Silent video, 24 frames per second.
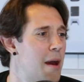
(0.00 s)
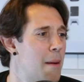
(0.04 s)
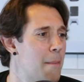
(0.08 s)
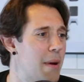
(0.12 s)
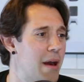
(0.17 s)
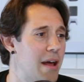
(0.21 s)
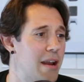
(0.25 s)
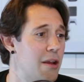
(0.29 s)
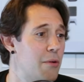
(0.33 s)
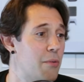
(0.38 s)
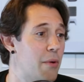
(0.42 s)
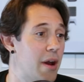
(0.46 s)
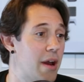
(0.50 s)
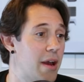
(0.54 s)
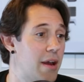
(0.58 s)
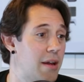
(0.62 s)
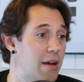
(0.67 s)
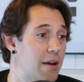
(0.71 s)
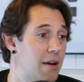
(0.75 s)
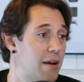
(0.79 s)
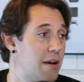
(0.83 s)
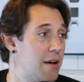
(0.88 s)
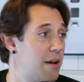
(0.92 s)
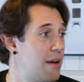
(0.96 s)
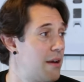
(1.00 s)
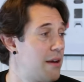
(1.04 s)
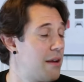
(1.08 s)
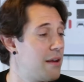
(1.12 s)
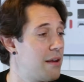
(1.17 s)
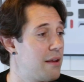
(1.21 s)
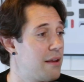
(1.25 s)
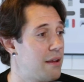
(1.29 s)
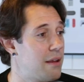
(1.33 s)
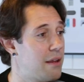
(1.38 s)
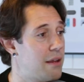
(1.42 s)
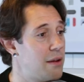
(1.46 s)
But anyway,
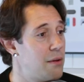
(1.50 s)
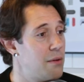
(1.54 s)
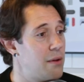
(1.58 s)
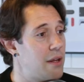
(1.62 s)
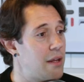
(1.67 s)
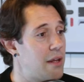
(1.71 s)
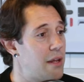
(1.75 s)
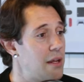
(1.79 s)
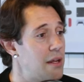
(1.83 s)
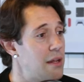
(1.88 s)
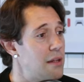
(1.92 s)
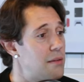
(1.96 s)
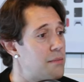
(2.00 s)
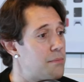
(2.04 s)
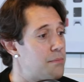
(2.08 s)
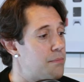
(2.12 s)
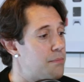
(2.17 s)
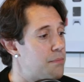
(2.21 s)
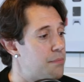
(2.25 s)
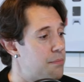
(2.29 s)
he